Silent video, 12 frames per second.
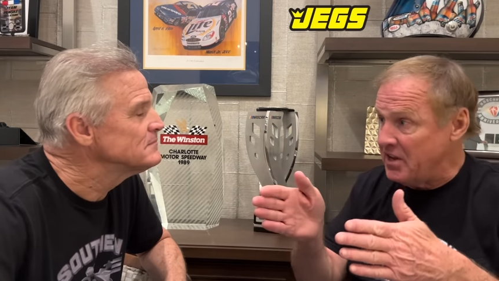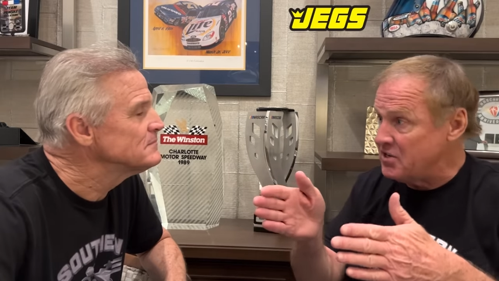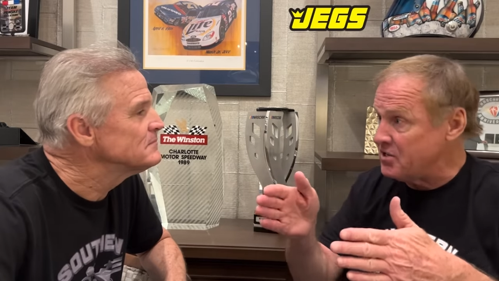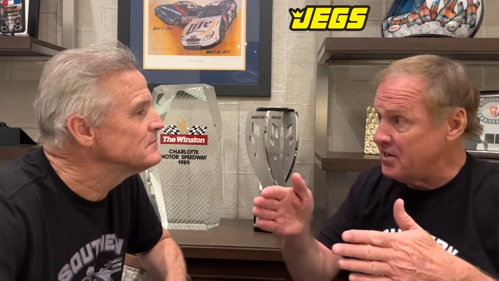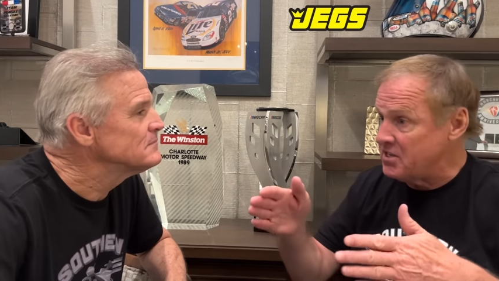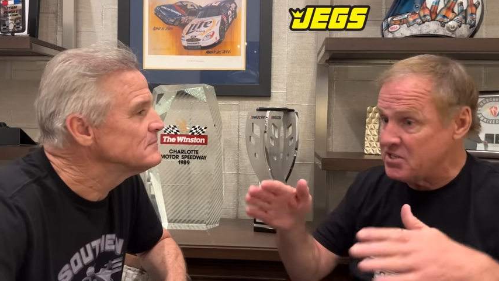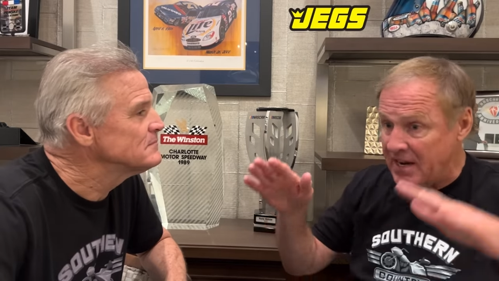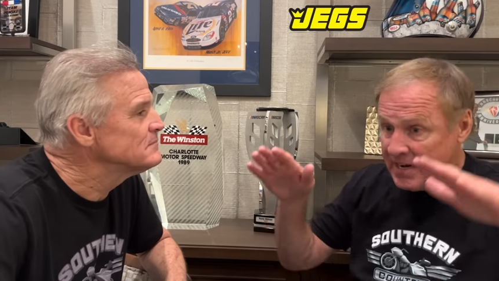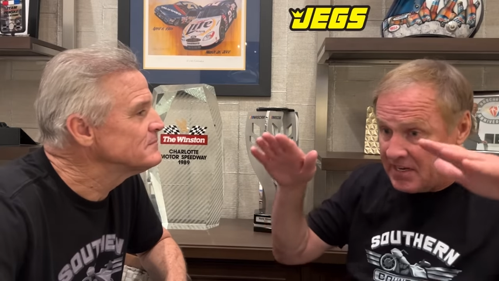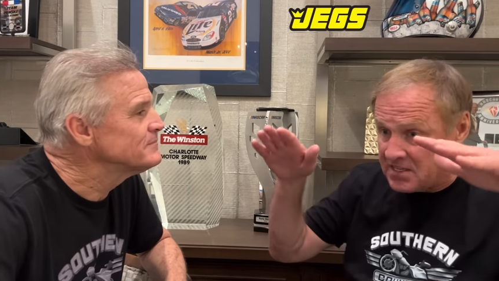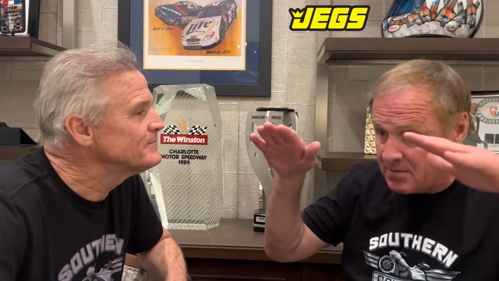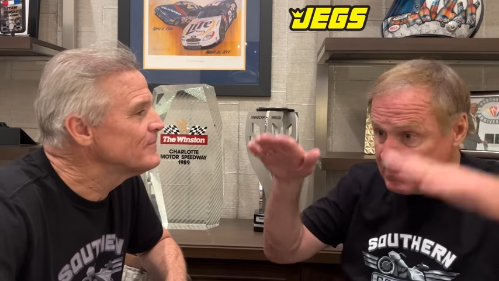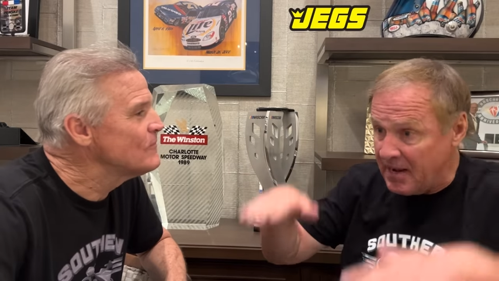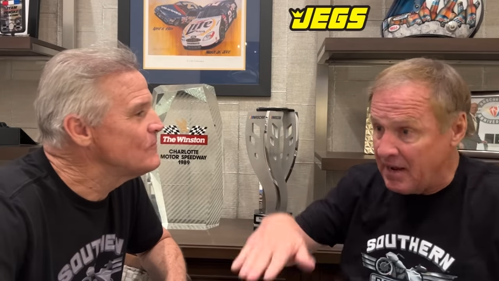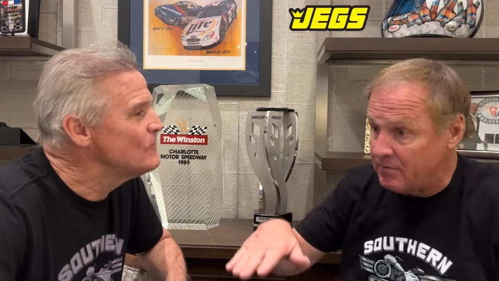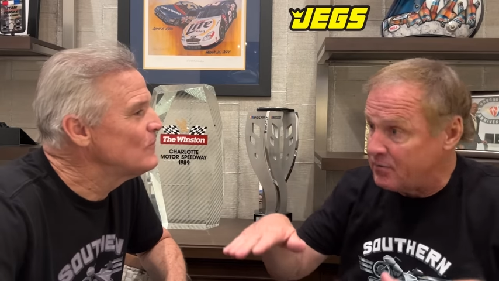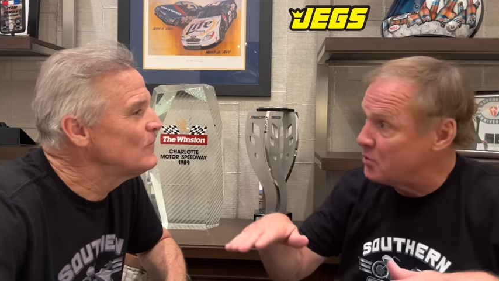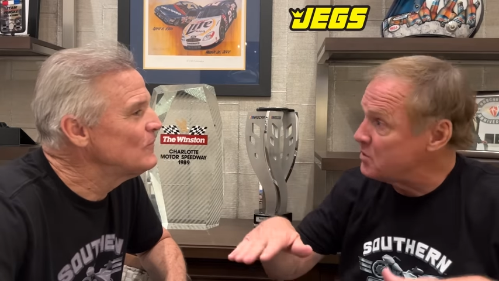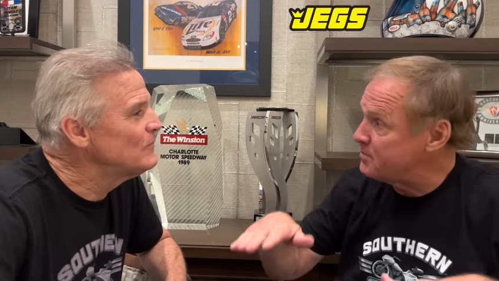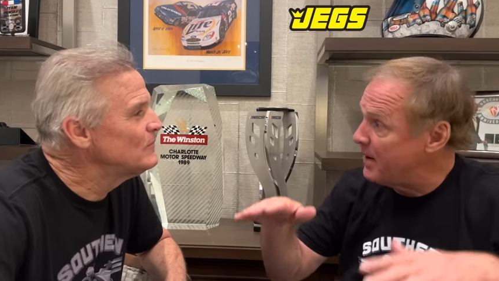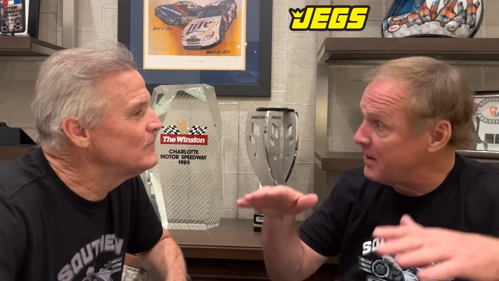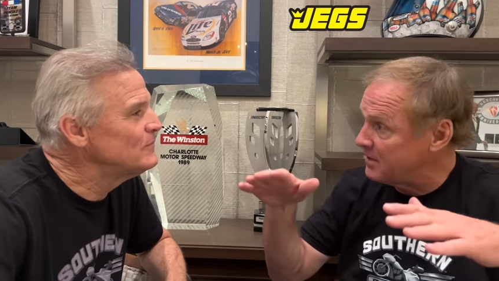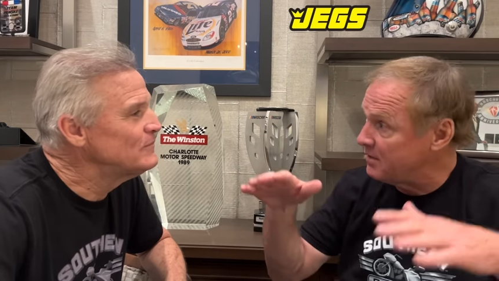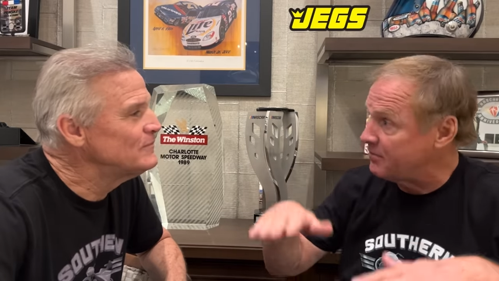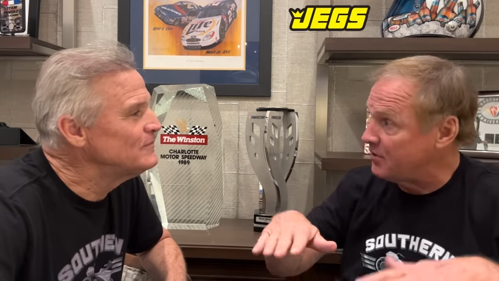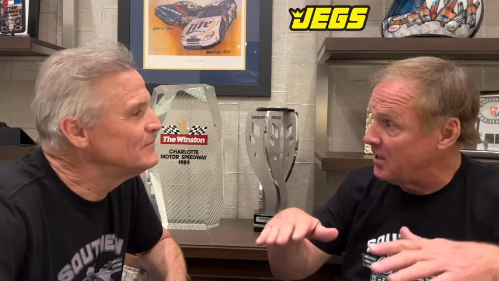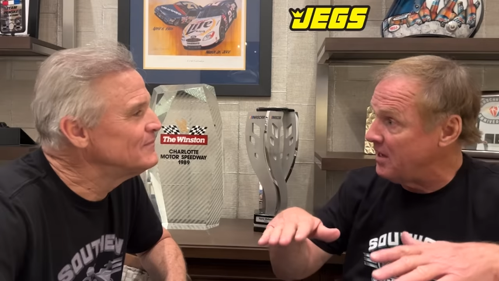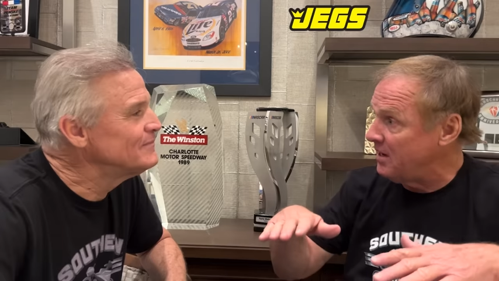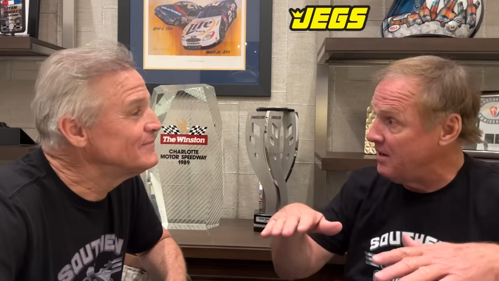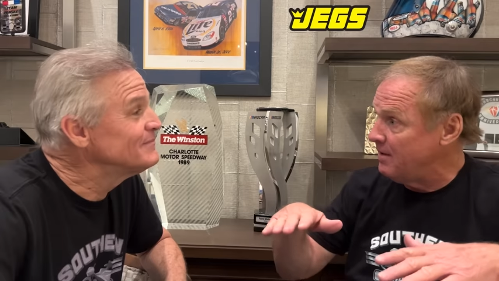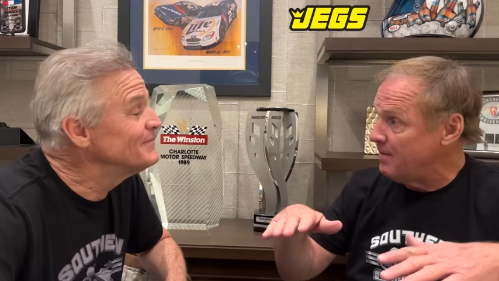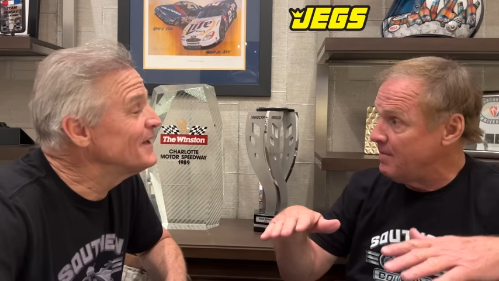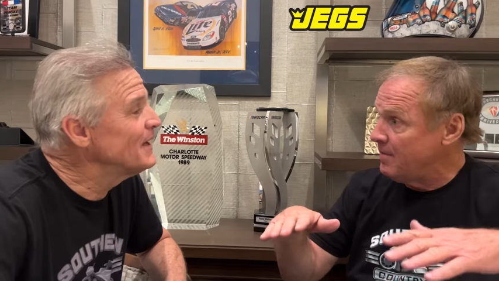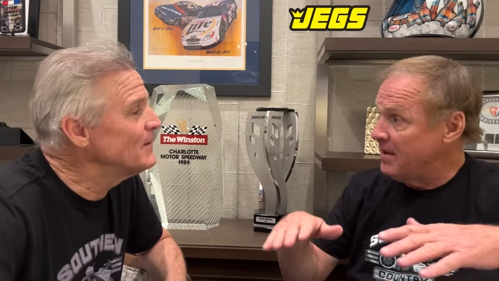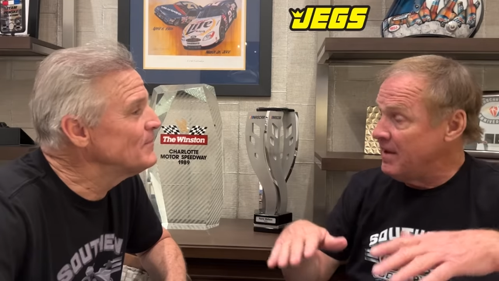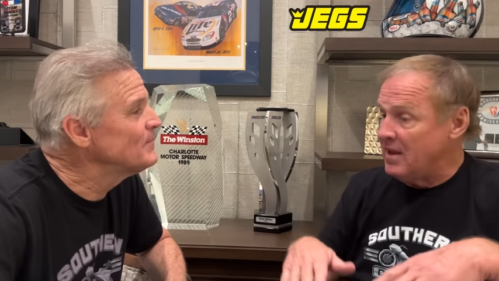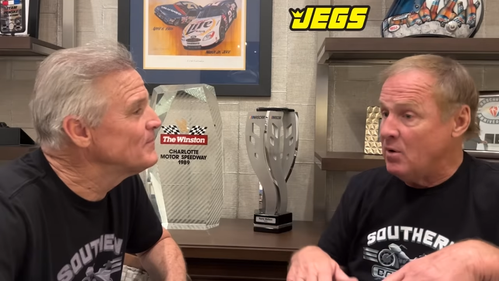Speaker 1: inch on each side to get some downforce back to the front end. Yeah.